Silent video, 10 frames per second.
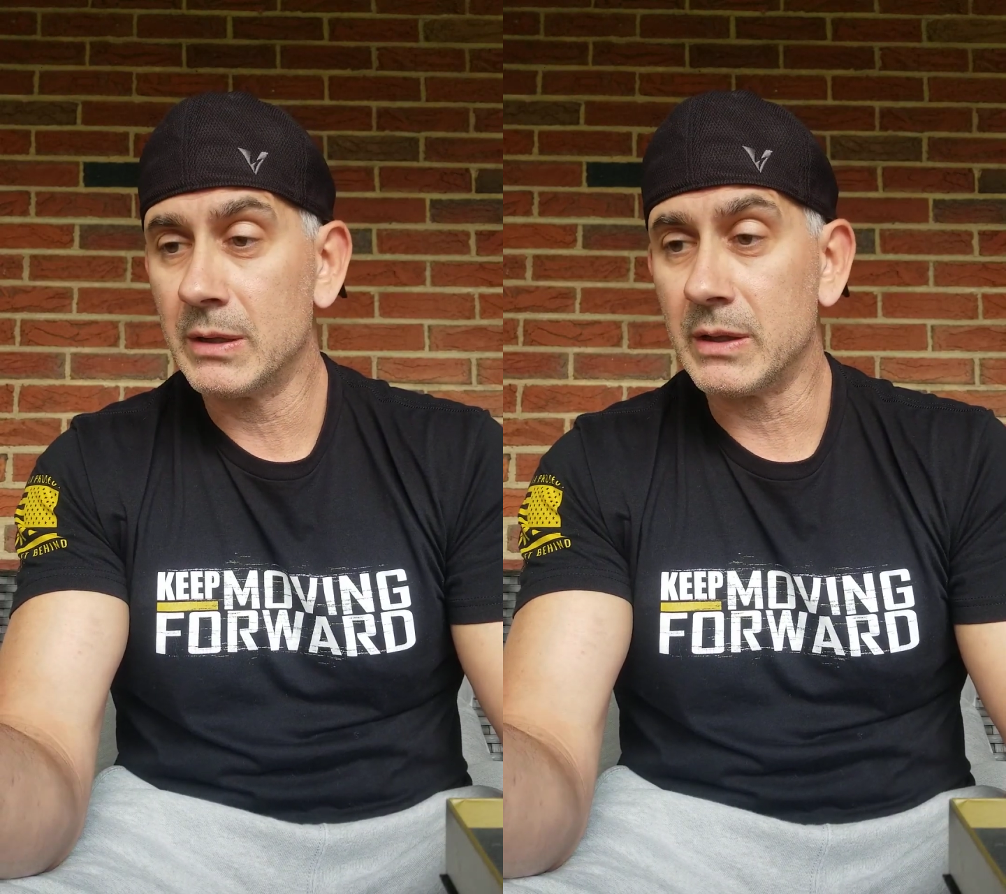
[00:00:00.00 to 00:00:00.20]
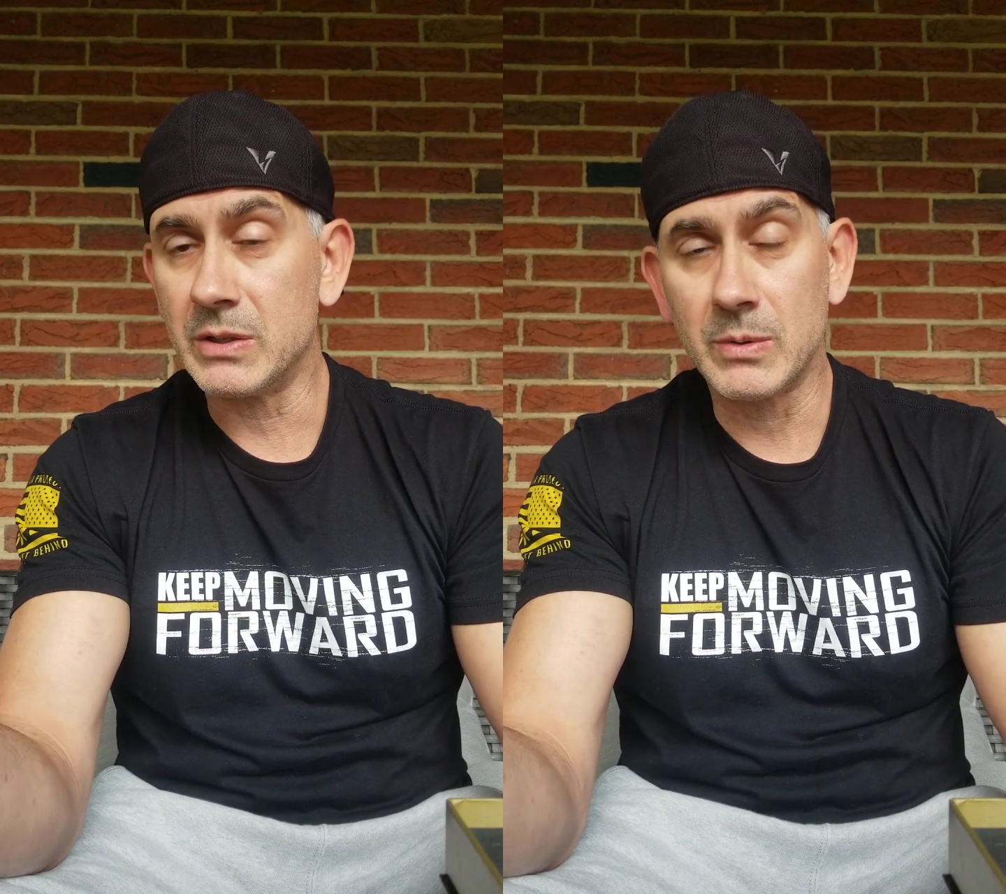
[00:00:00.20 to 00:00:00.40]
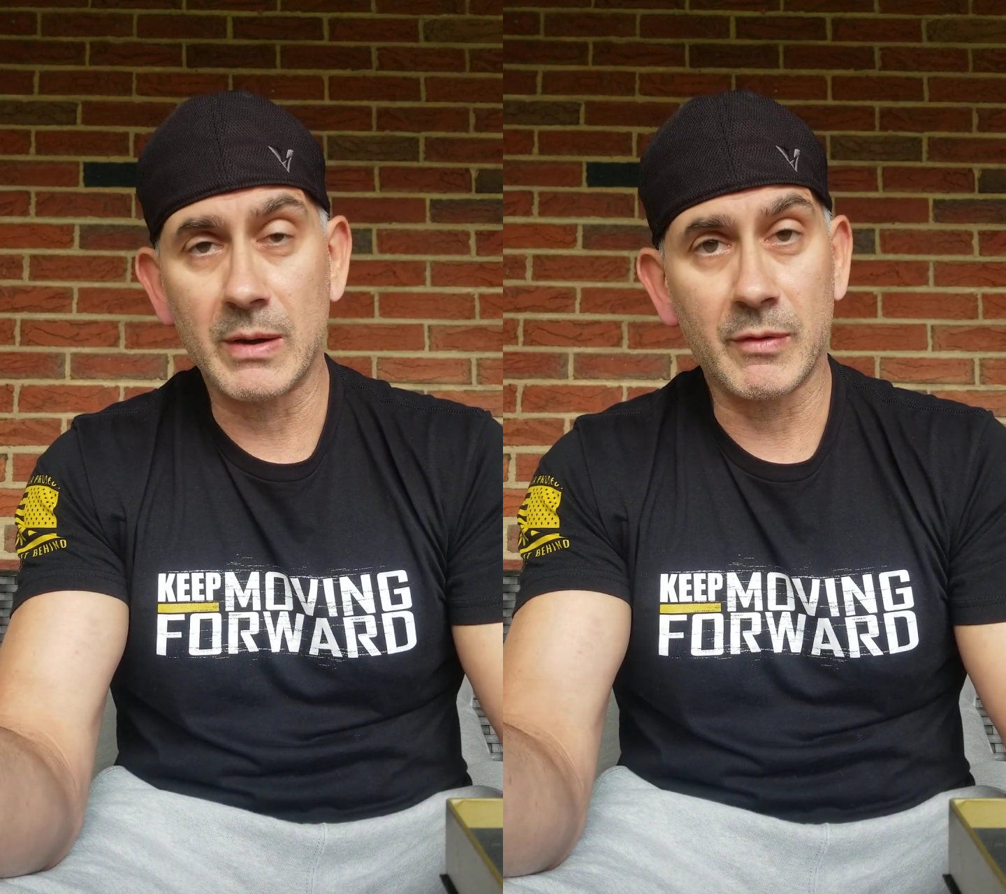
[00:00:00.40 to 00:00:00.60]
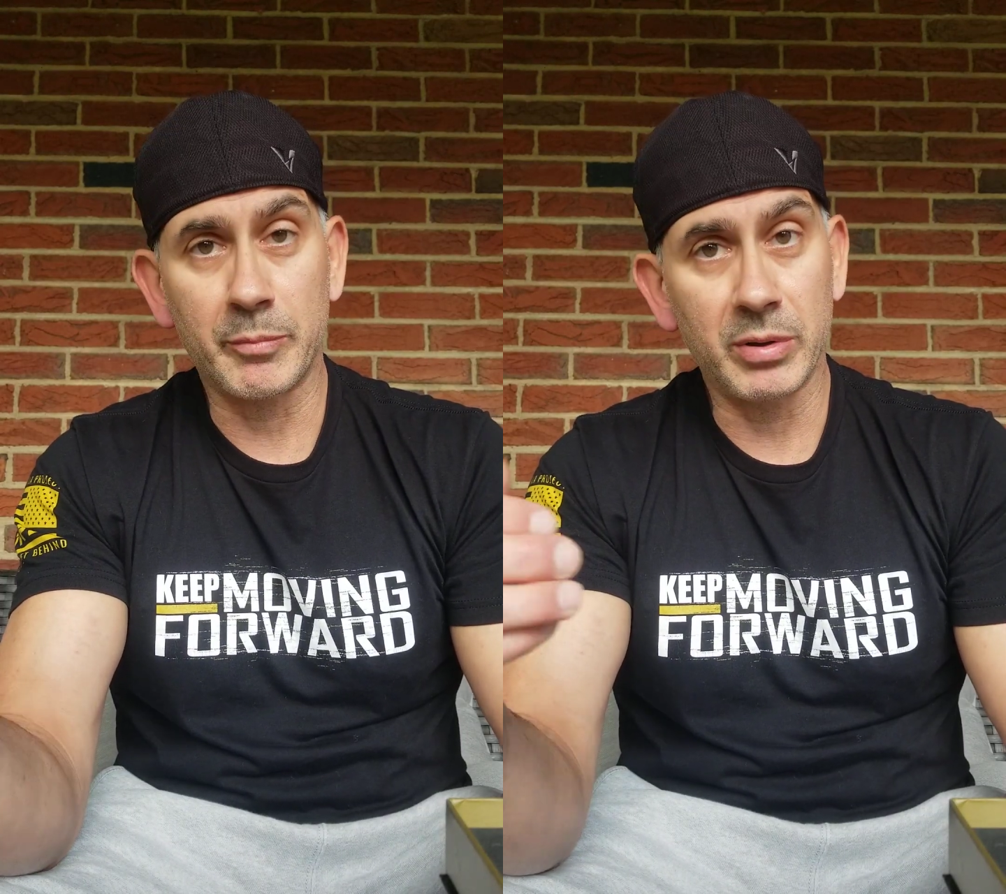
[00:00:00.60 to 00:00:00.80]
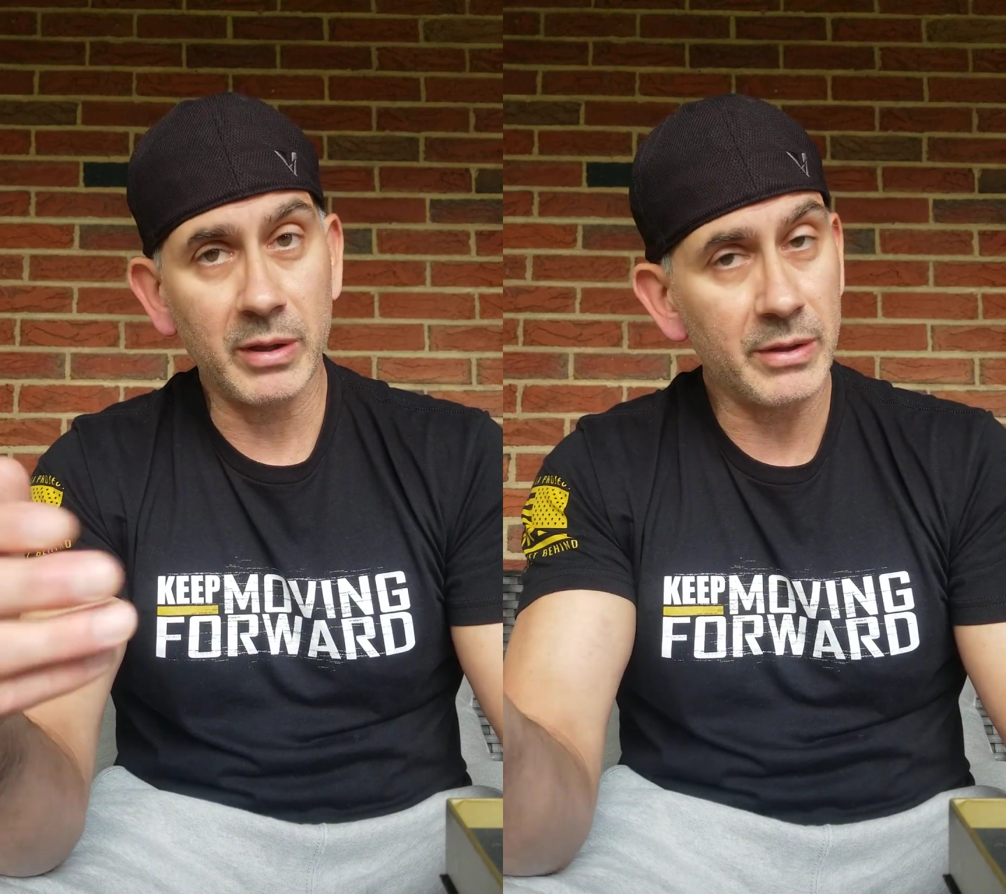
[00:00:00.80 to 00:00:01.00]
They do have a
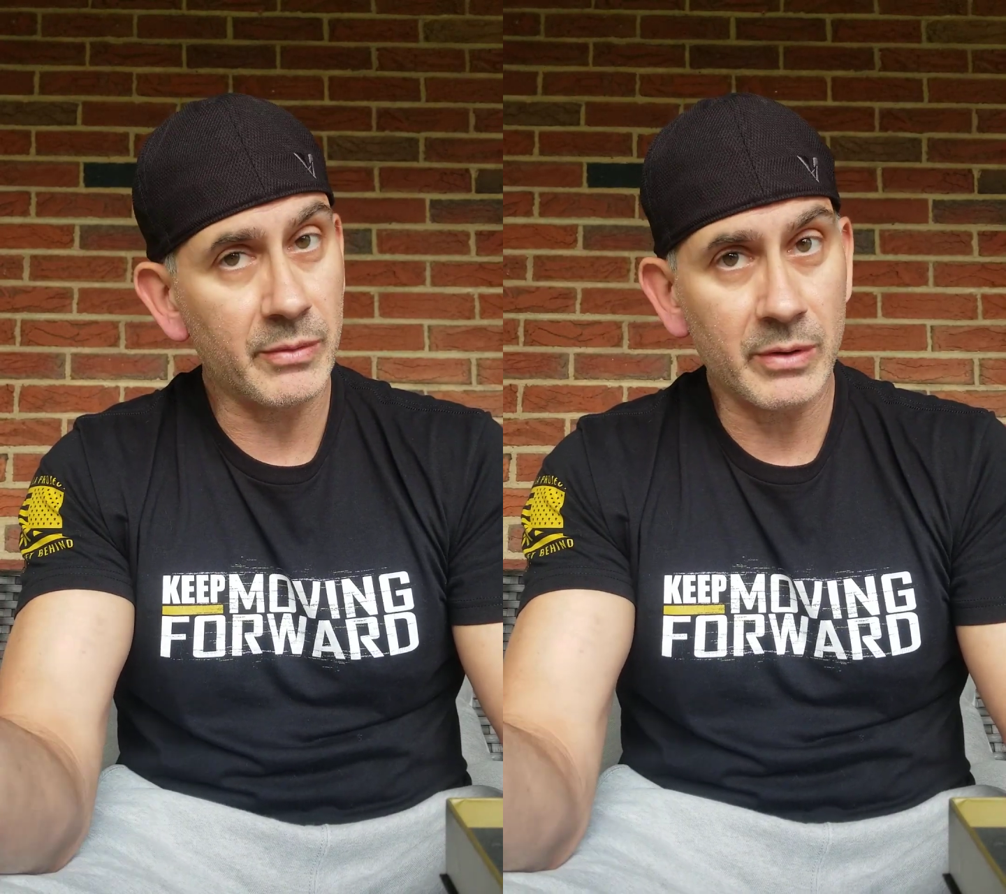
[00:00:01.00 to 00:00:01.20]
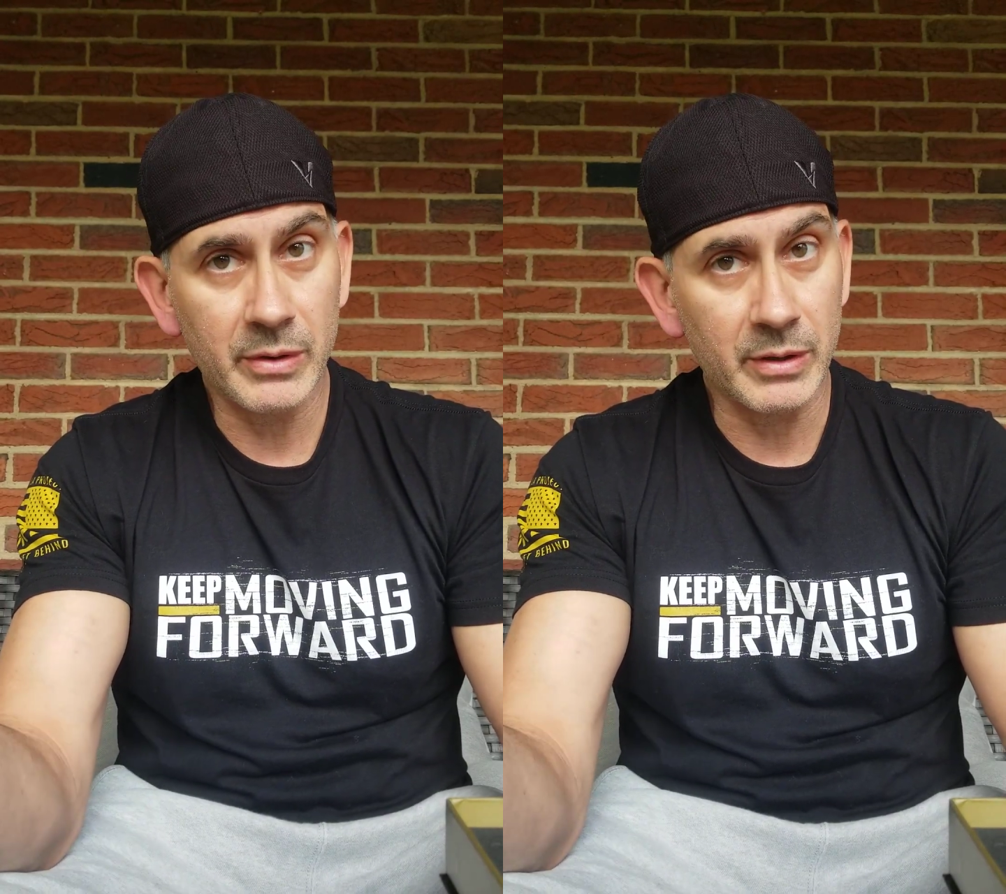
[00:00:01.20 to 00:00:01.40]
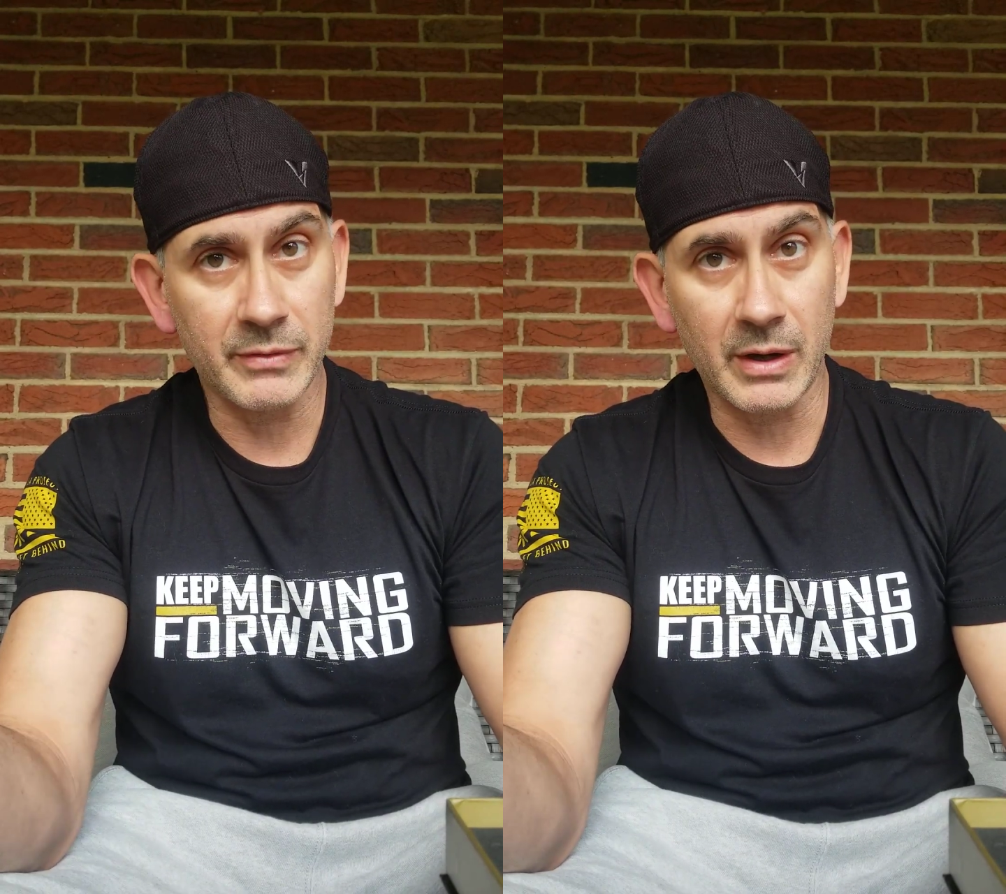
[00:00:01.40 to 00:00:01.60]
plethora of